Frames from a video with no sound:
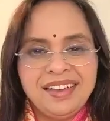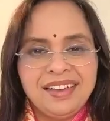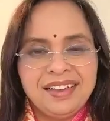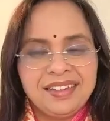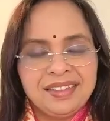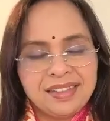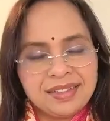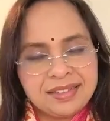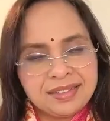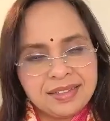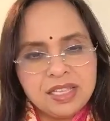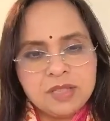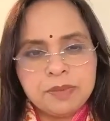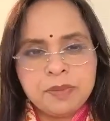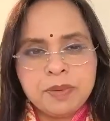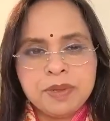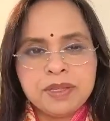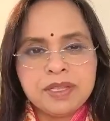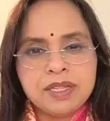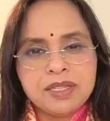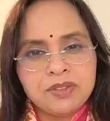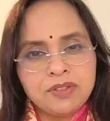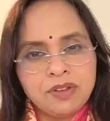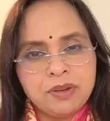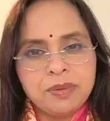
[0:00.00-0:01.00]
The sun's
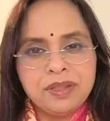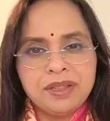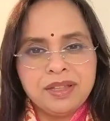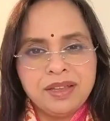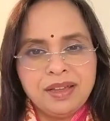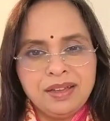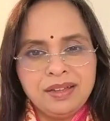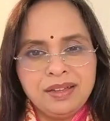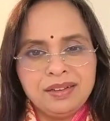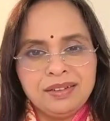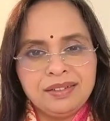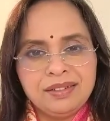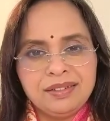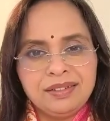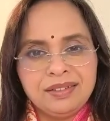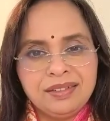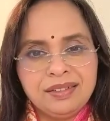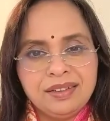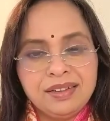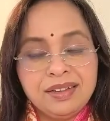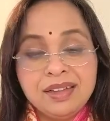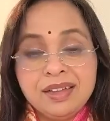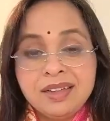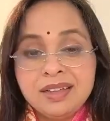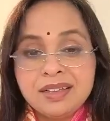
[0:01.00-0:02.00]
presence will be there.
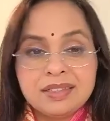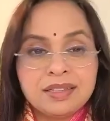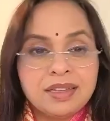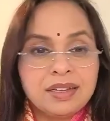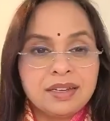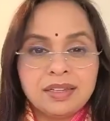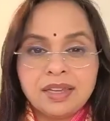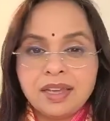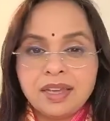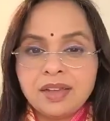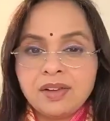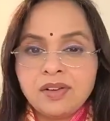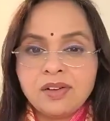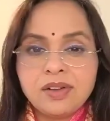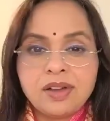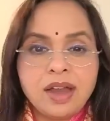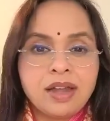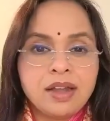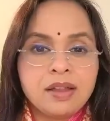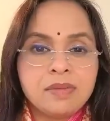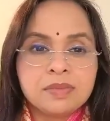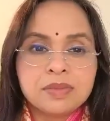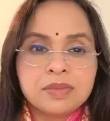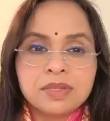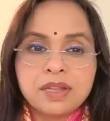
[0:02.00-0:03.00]
Sun cannot hide
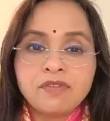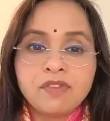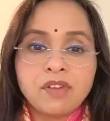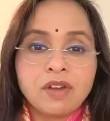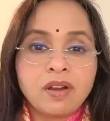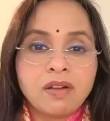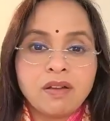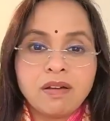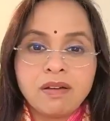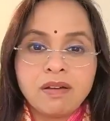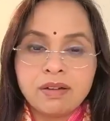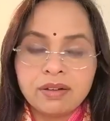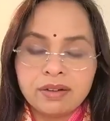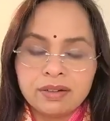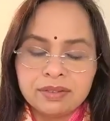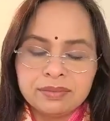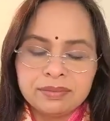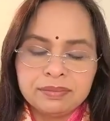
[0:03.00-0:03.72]
himself for long.